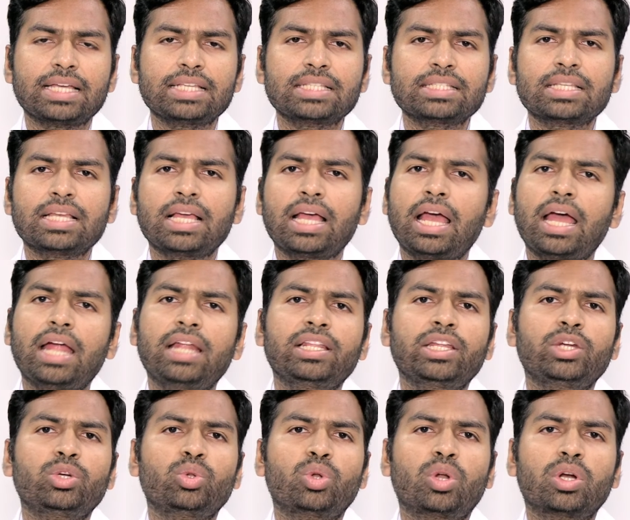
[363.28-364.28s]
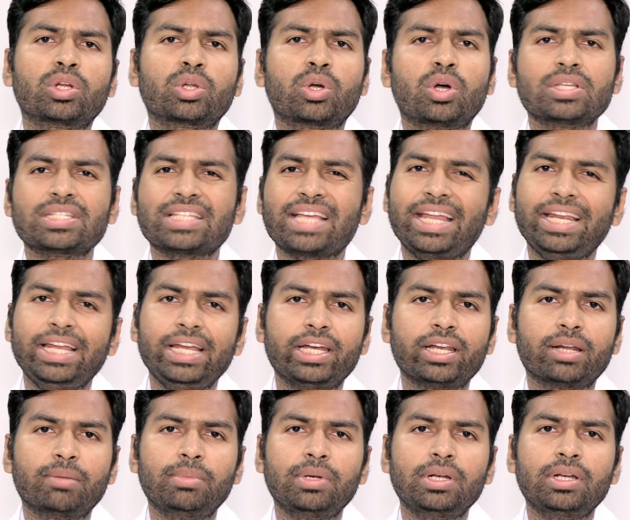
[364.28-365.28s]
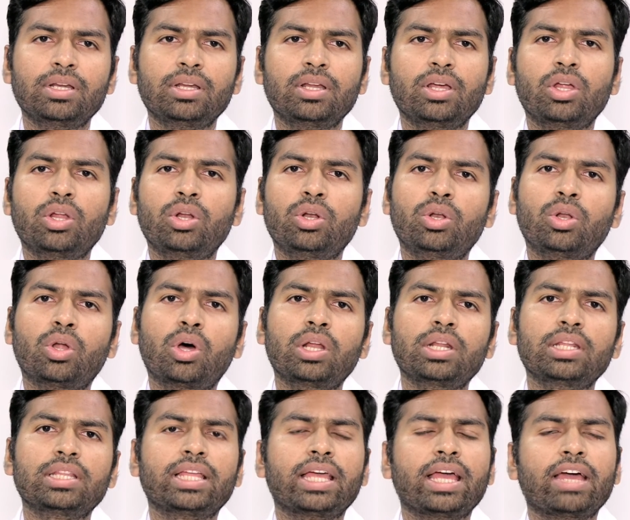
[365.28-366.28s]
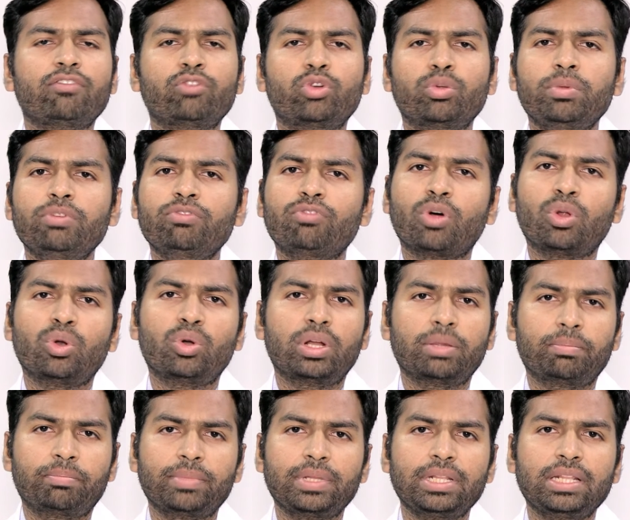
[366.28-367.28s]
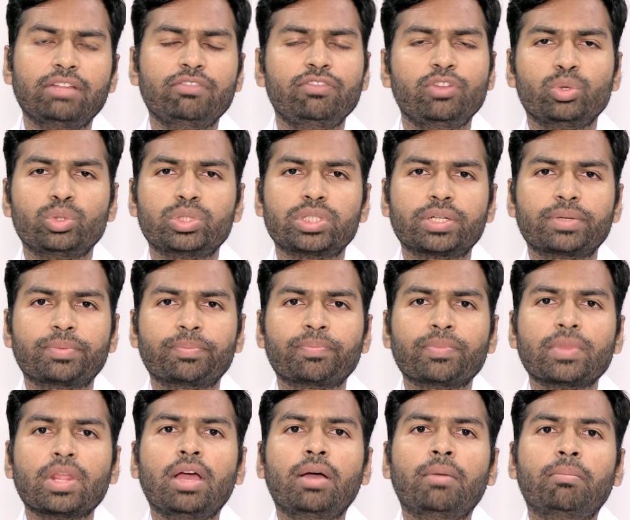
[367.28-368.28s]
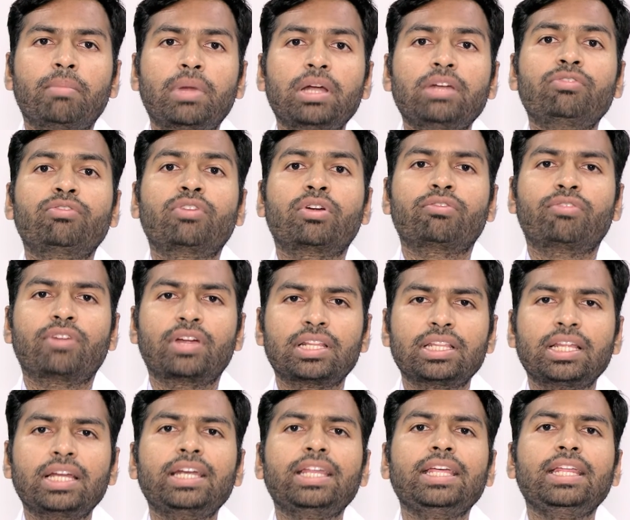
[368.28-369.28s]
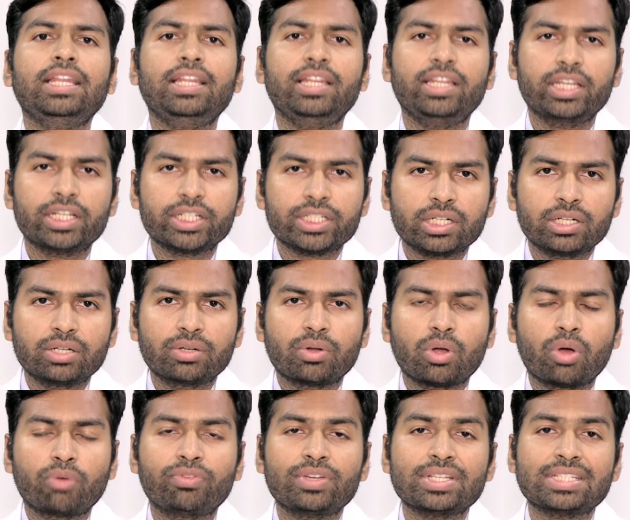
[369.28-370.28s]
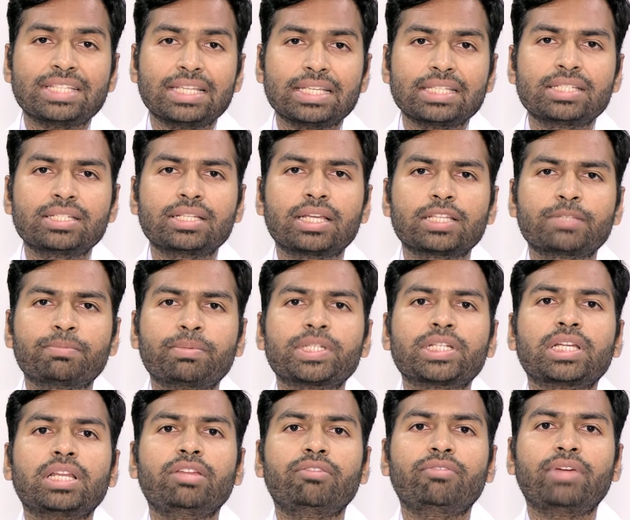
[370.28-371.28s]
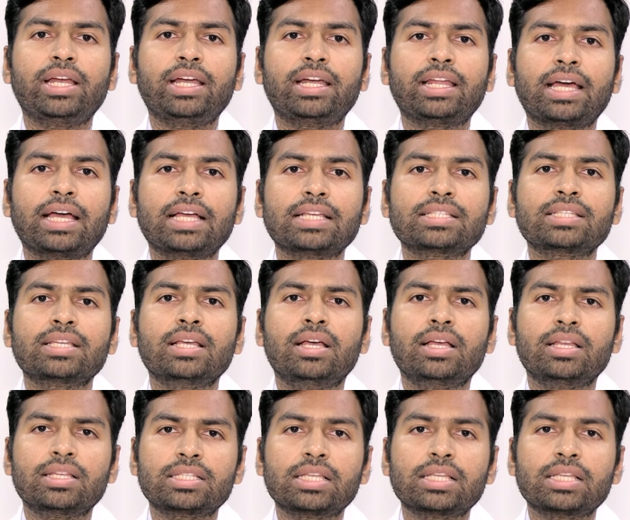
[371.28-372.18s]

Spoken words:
in size, and they do not cause any trouble, nor they have to be followed up in the future. But for further delineation of a cyst, especially when it has